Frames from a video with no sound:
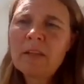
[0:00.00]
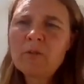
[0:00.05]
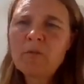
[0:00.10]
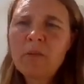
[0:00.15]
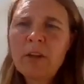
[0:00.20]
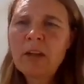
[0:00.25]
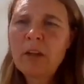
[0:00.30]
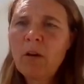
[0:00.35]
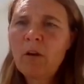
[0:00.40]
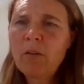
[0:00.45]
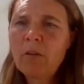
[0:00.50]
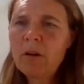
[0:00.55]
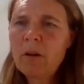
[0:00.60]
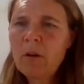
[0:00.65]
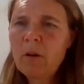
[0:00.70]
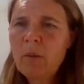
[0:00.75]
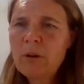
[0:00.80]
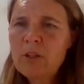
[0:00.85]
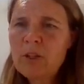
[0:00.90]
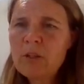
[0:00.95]
really not
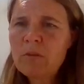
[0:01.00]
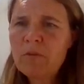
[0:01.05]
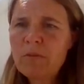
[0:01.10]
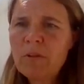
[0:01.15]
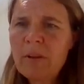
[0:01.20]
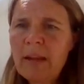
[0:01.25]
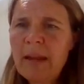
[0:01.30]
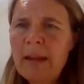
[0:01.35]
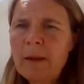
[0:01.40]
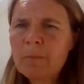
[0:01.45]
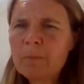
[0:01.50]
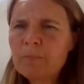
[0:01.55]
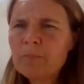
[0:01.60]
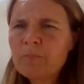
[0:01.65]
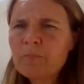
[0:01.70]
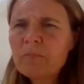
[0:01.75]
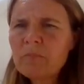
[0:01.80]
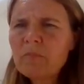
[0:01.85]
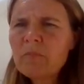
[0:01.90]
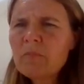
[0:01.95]
a question for now.
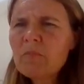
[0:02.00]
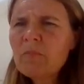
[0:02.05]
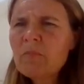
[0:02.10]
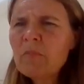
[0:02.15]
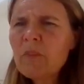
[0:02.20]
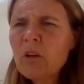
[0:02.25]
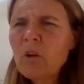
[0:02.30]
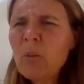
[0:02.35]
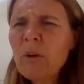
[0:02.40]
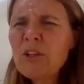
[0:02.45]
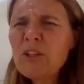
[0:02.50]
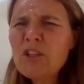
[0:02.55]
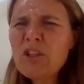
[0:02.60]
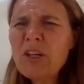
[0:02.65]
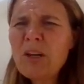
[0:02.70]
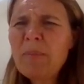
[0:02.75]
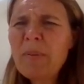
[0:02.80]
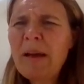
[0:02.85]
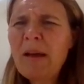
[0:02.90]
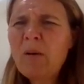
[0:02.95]

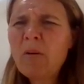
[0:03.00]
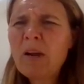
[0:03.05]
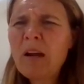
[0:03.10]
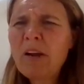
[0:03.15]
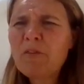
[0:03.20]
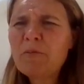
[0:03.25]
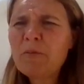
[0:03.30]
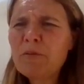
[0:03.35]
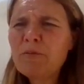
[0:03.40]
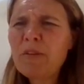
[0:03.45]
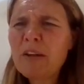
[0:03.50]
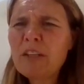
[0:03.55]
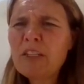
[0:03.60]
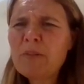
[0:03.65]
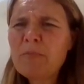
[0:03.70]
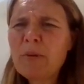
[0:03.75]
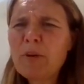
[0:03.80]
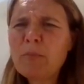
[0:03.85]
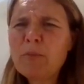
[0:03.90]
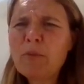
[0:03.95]
Question about government fund
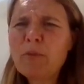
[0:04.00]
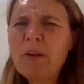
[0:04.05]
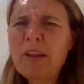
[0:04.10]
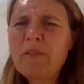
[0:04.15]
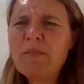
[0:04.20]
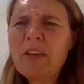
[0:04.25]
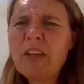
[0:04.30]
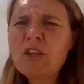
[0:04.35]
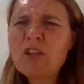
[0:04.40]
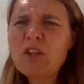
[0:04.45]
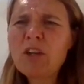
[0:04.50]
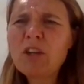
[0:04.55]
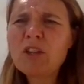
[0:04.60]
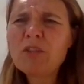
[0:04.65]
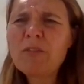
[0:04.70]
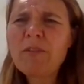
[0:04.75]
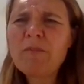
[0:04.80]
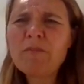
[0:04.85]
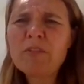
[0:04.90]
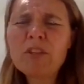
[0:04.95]
to build more EV
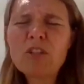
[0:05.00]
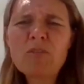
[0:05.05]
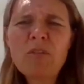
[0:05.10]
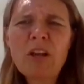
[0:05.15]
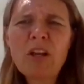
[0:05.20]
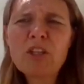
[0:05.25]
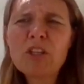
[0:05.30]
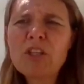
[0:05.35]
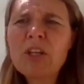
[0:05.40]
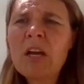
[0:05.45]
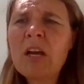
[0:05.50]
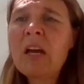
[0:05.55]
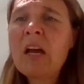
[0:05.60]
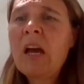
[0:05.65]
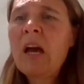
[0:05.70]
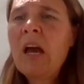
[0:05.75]
charger infrastructure.